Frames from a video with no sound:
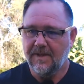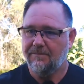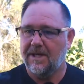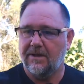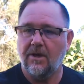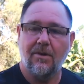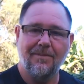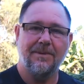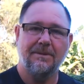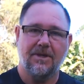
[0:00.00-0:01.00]
But oh,
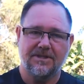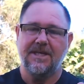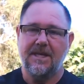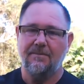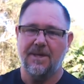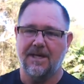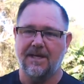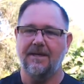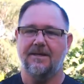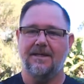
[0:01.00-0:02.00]
my setup
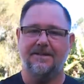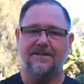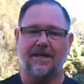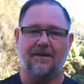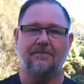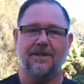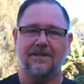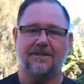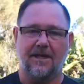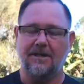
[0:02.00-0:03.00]
here is
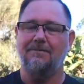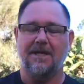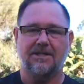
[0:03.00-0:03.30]
it makes